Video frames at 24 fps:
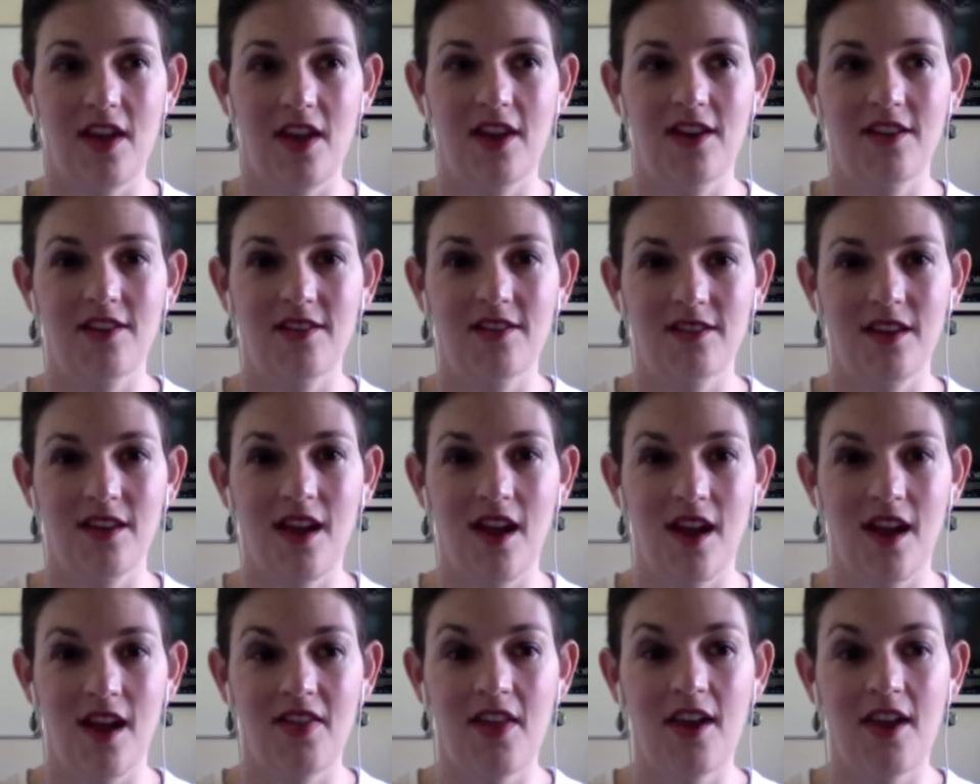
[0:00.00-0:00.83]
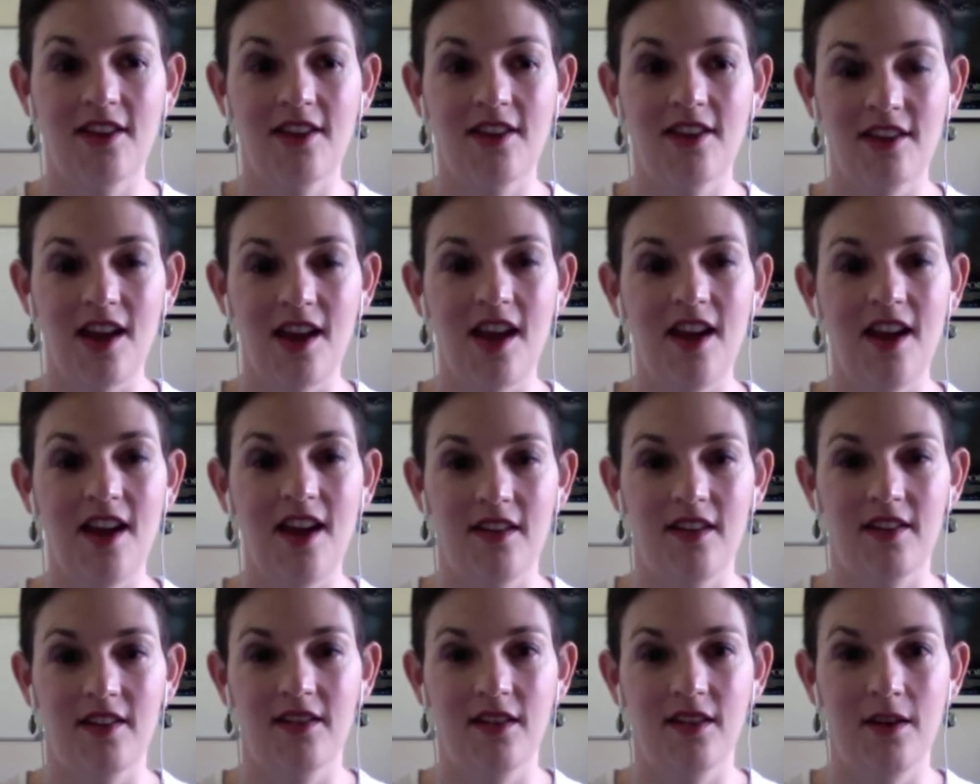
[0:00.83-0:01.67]
is, and they say
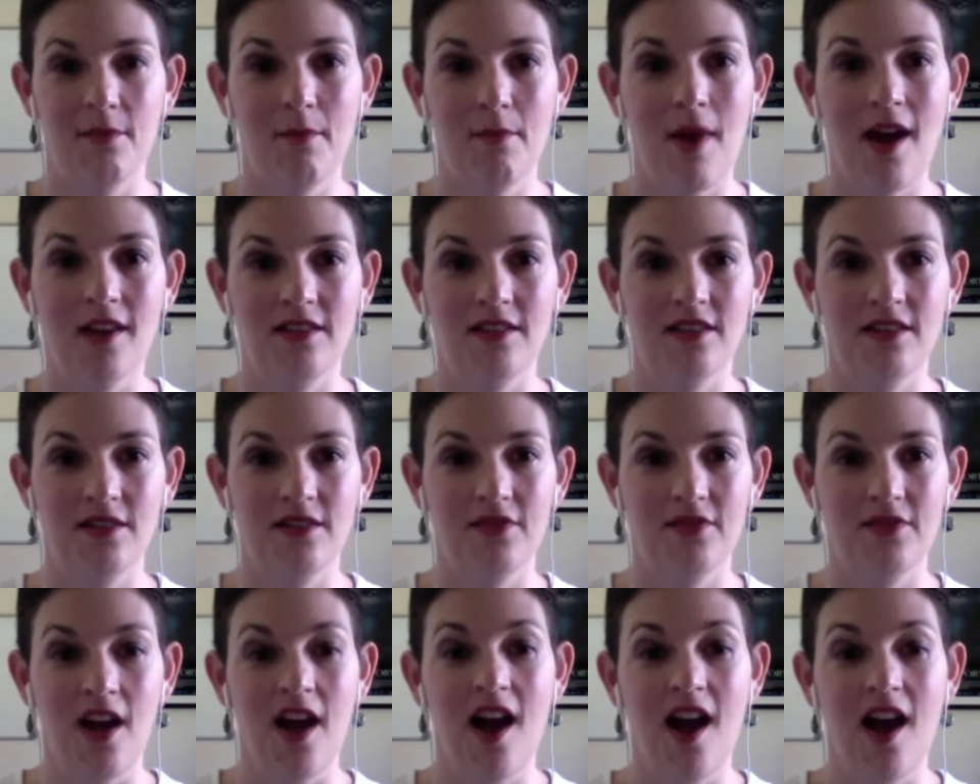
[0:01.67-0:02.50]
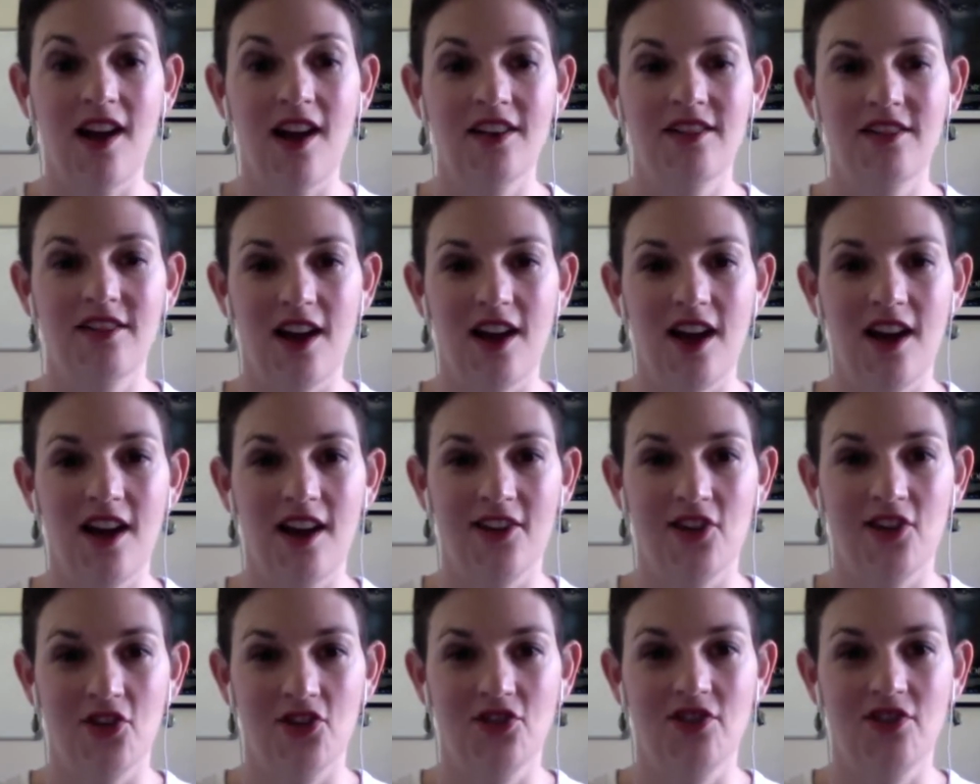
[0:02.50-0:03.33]
that the amount of
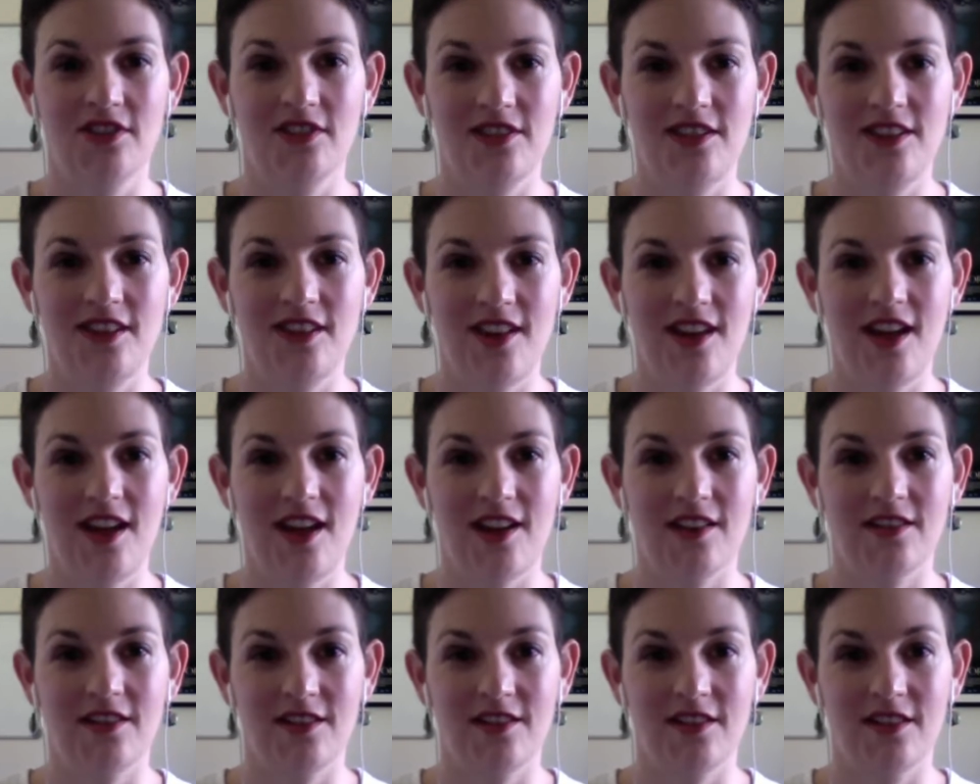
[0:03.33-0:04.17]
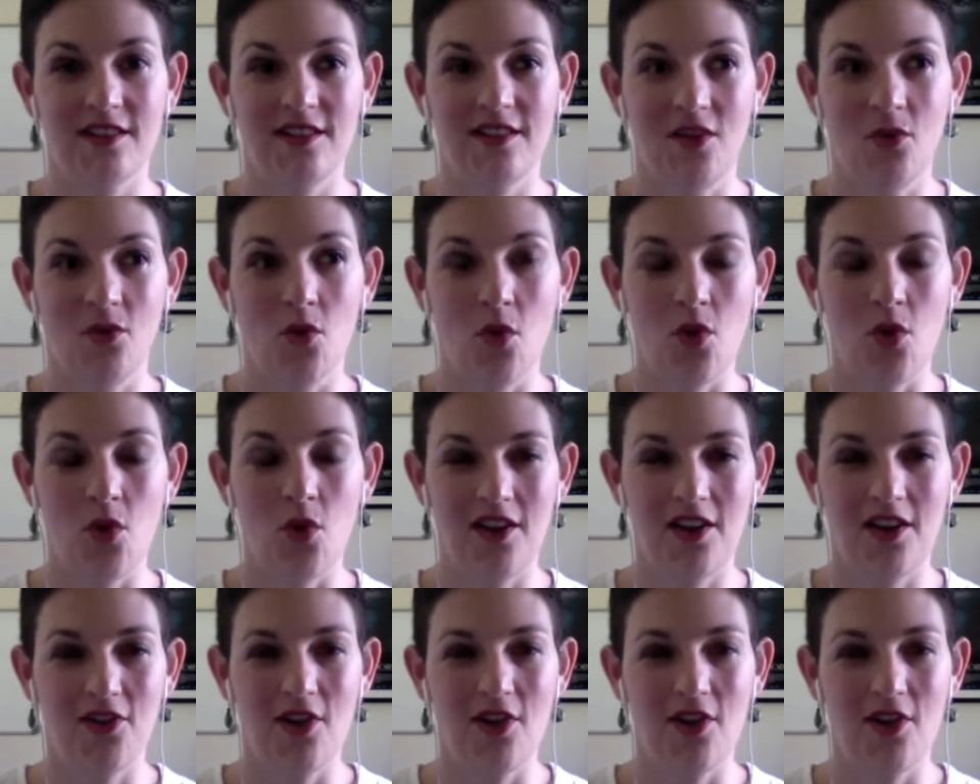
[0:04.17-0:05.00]
undiagnosed celiacs
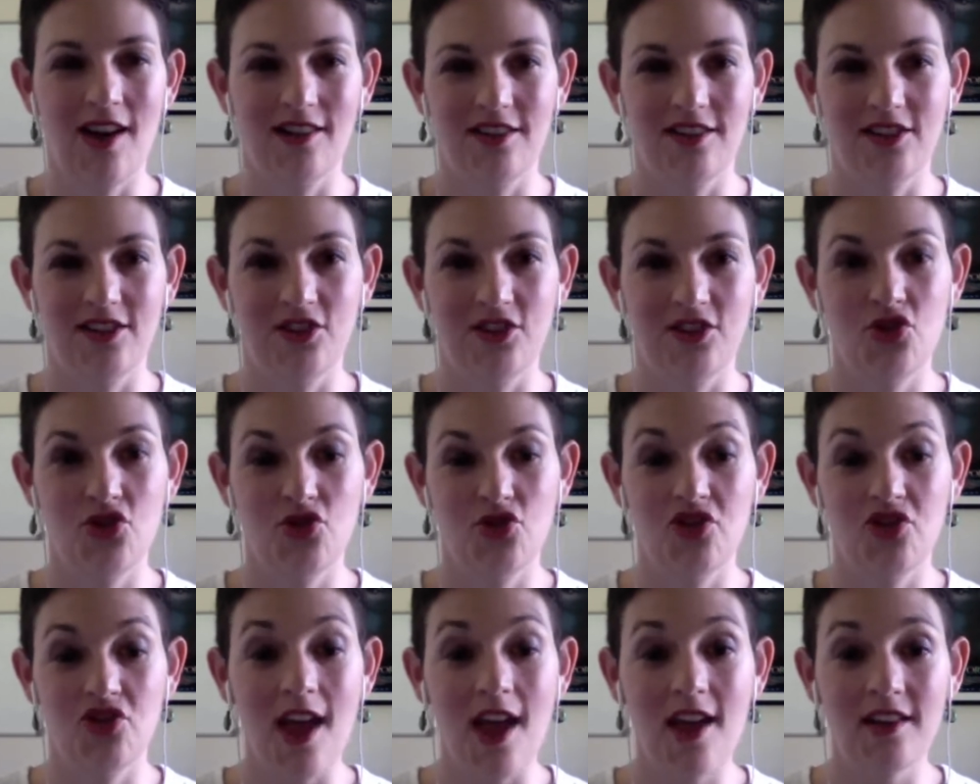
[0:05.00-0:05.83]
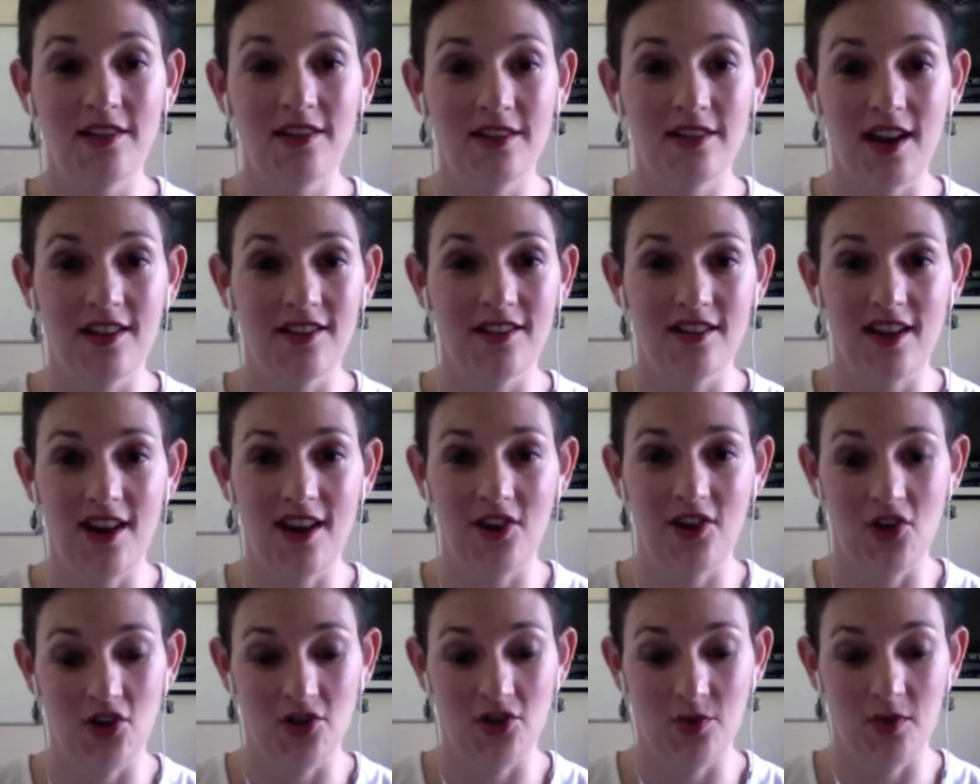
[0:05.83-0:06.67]
walking around is huge, and
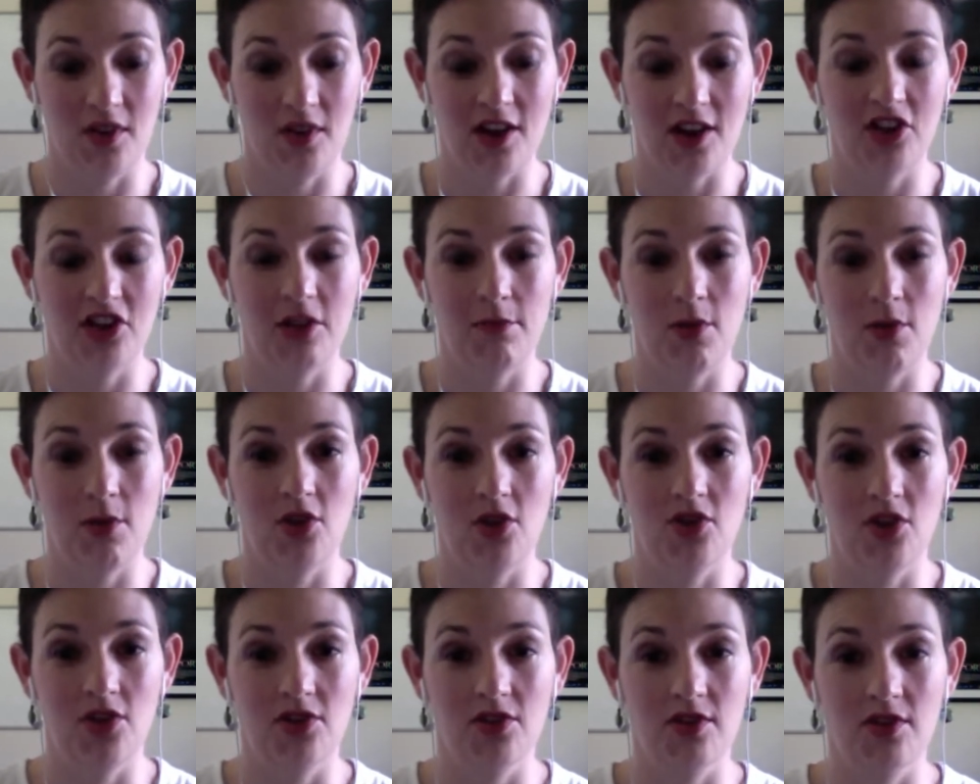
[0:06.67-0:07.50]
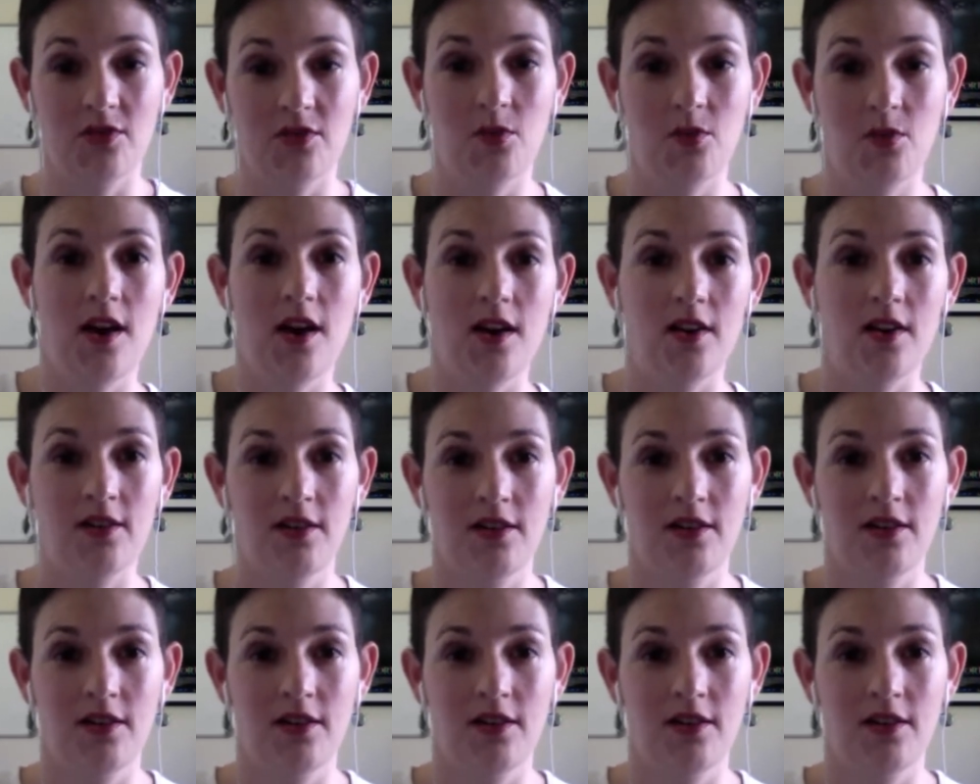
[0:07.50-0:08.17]
undiagnosed with Hashimoto's as well.